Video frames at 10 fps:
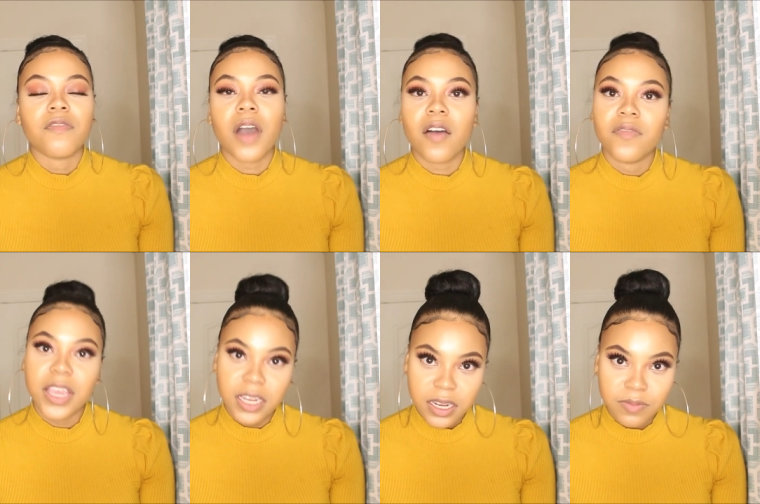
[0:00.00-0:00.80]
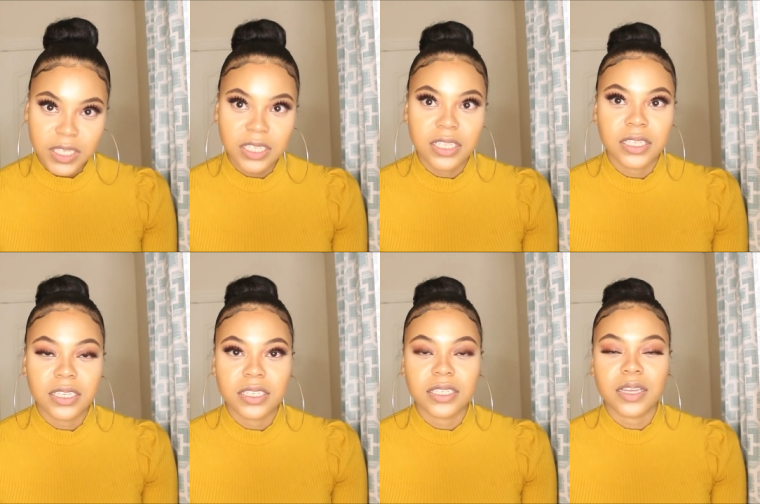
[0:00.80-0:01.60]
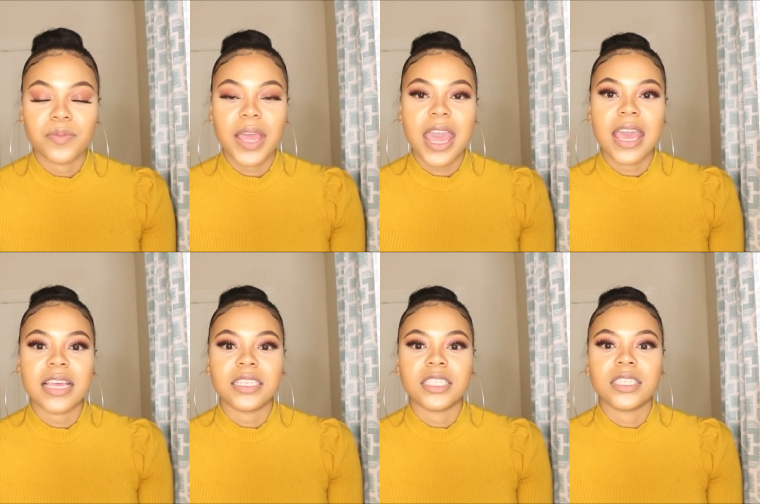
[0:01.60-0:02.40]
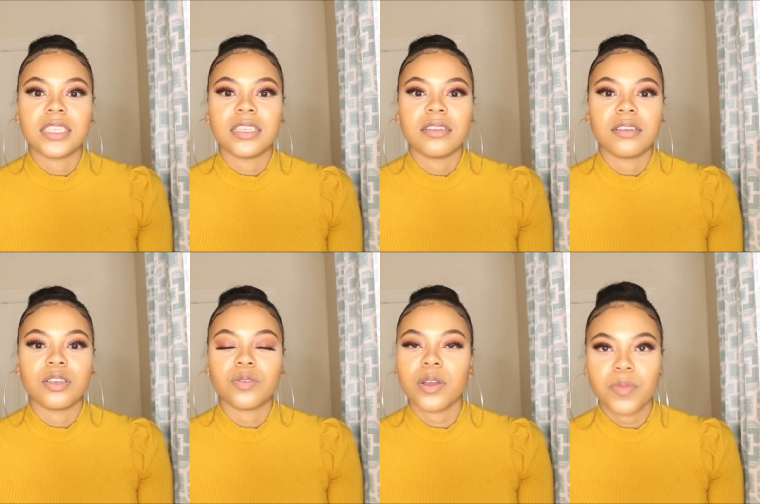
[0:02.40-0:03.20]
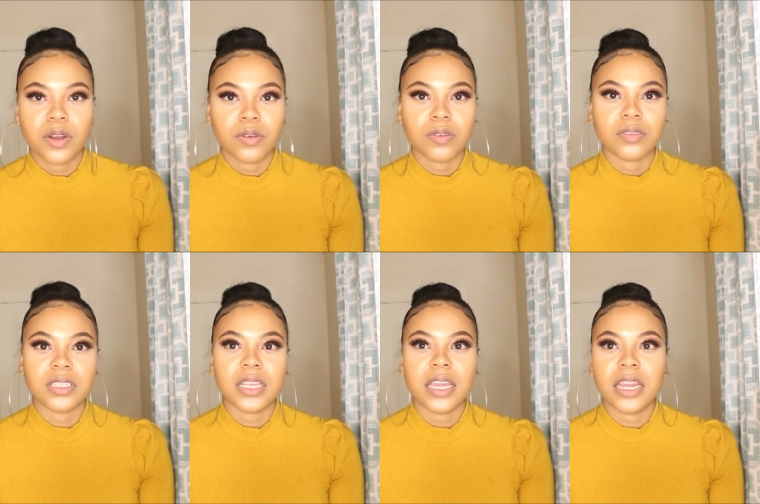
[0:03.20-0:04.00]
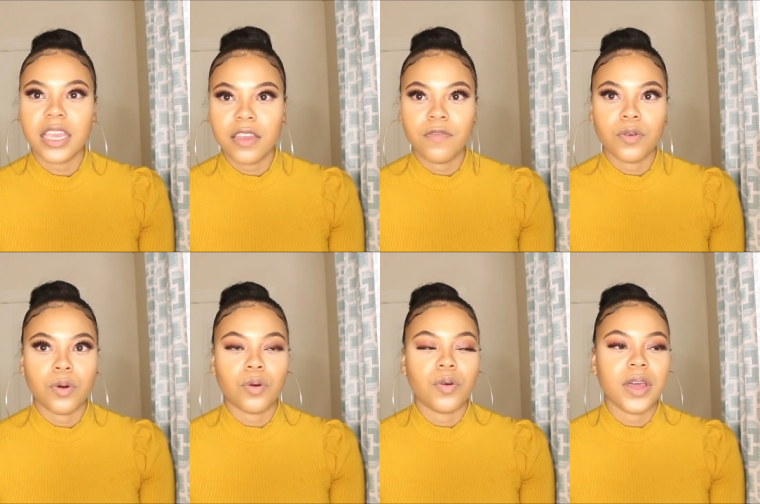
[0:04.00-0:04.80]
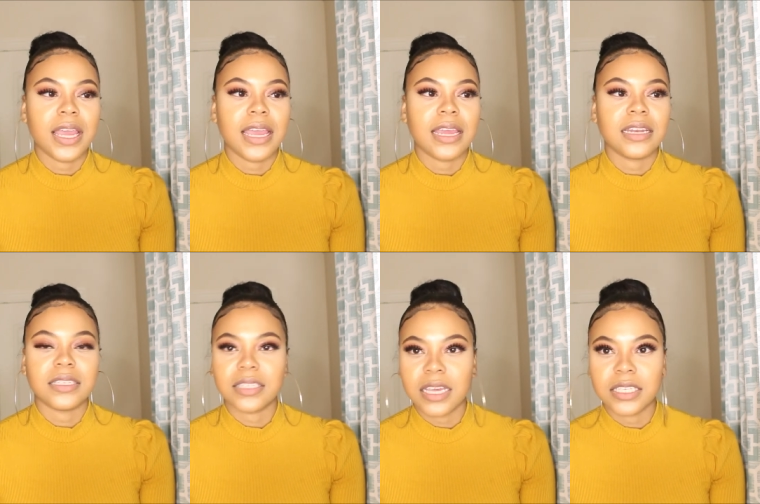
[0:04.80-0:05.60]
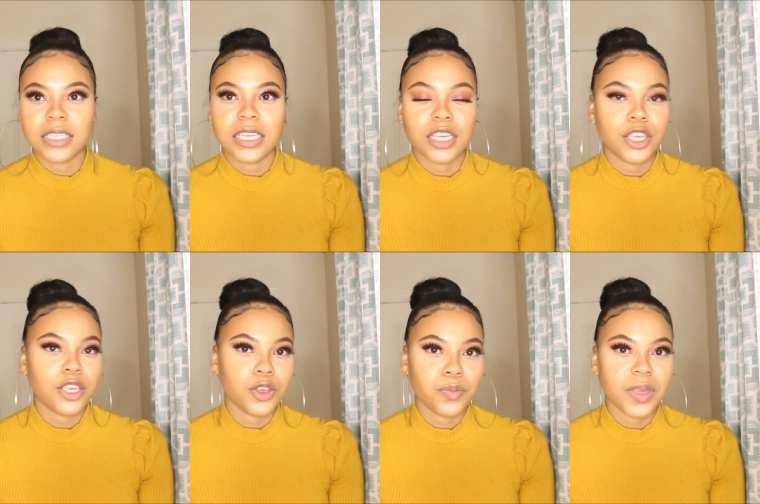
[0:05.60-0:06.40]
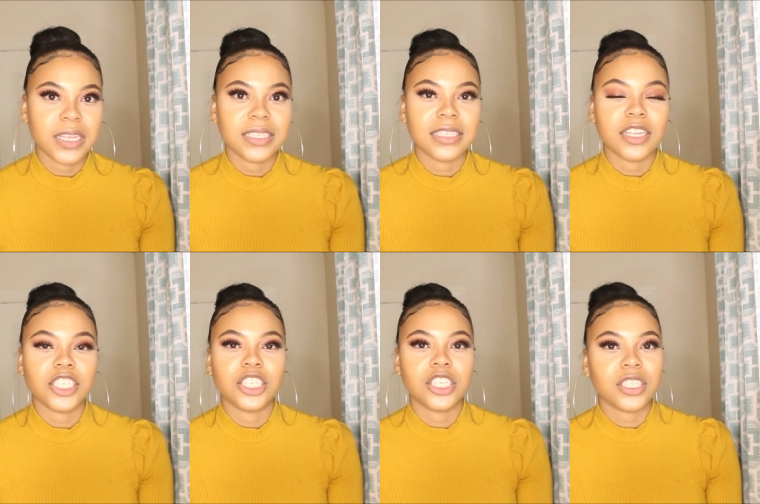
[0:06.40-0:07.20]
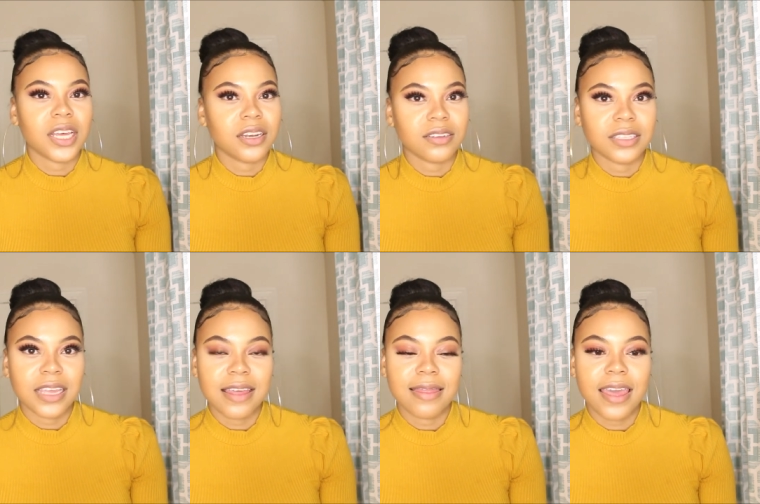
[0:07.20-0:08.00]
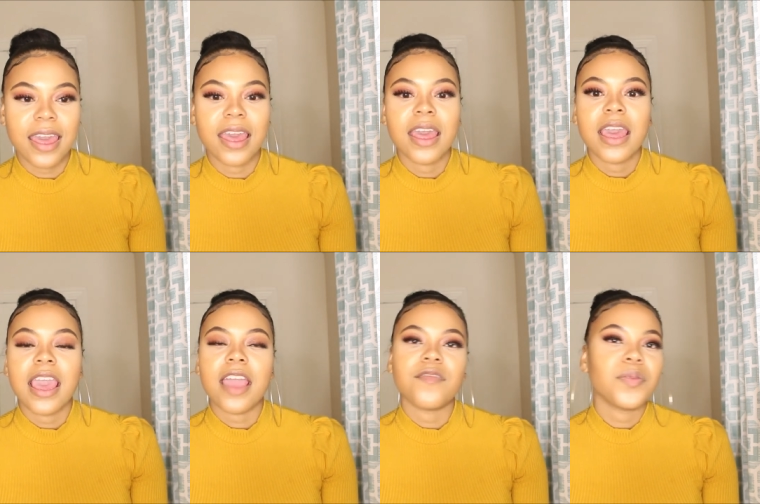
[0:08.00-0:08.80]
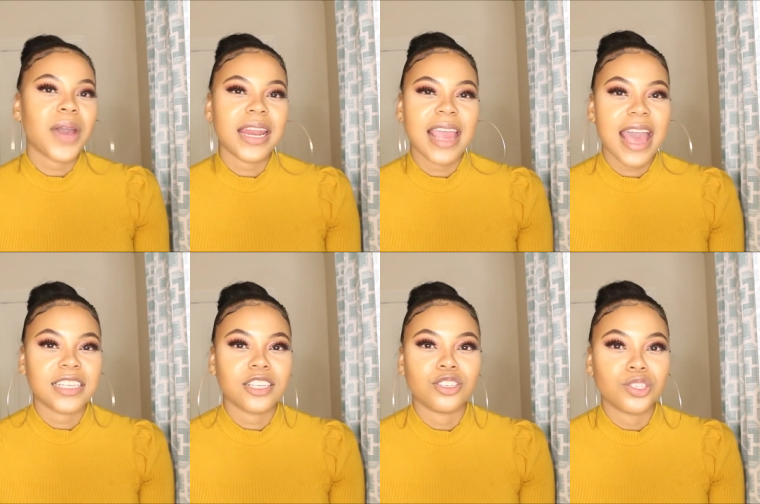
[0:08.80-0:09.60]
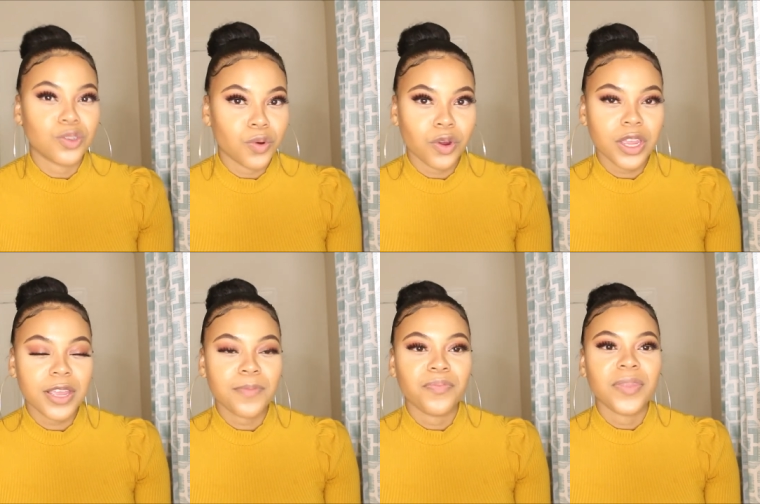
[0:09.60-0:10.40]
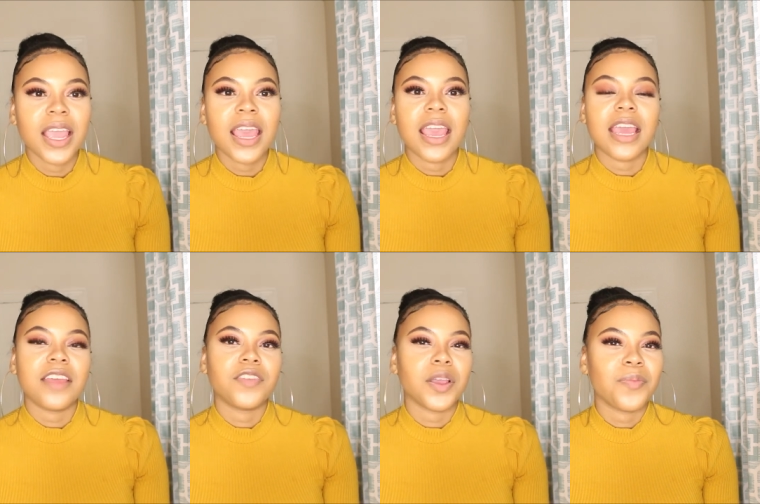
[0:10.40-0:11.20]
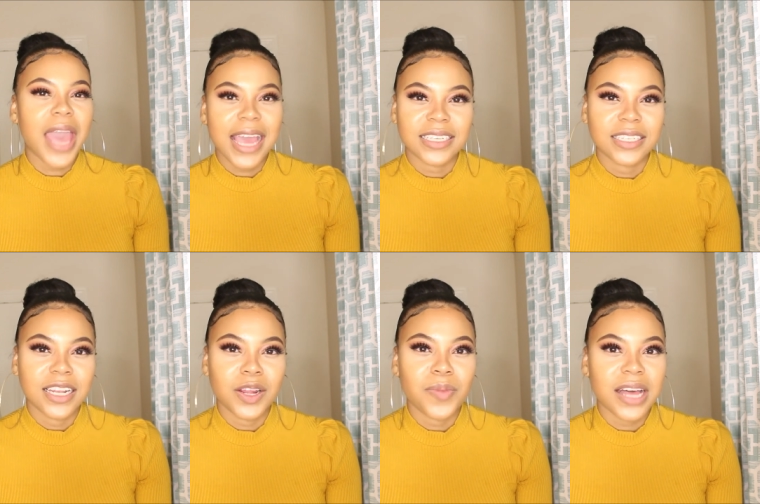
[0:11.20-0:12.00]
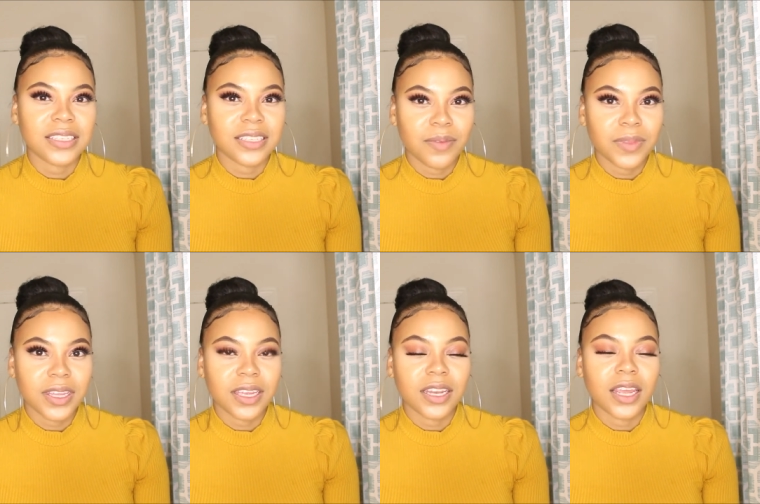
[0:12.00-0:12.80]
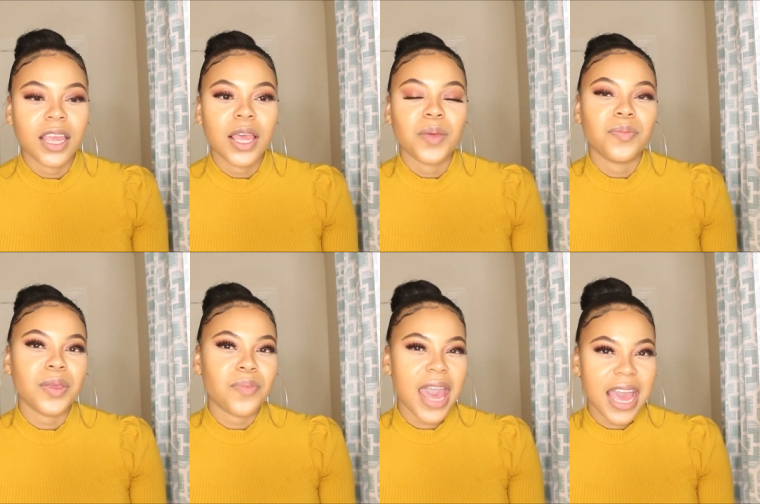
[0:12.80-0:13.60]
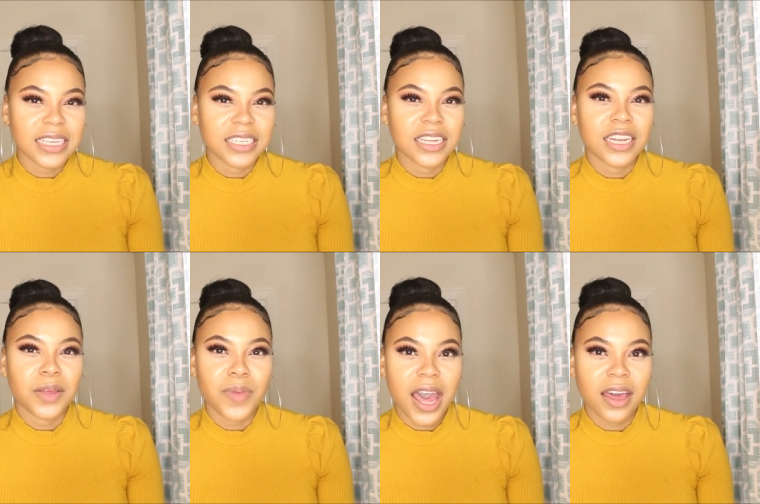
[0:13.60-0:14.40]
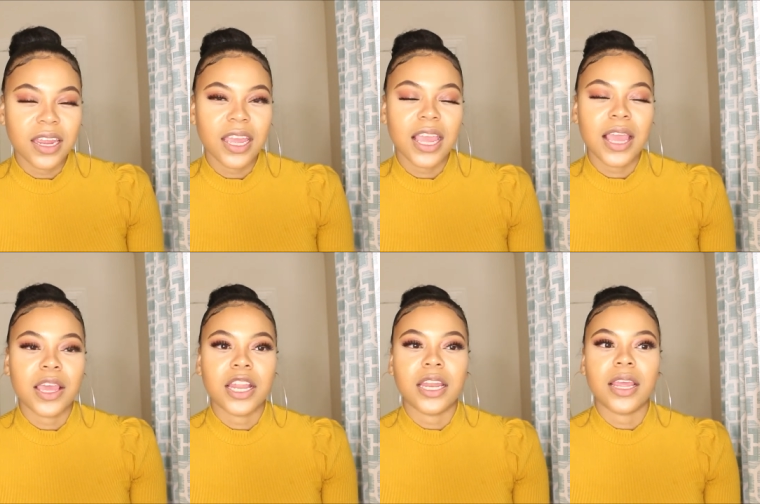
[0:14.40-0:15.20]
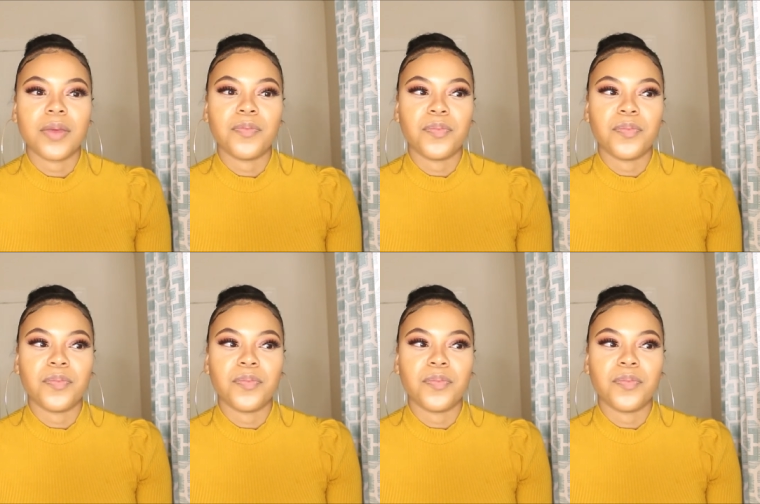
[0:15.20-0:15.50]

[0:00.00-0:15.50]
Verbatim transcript: fall victim to this system as criminals and evil and disgusting humans. Just understand that everybody has a story, and if you're passionate about something, be passionate about it, and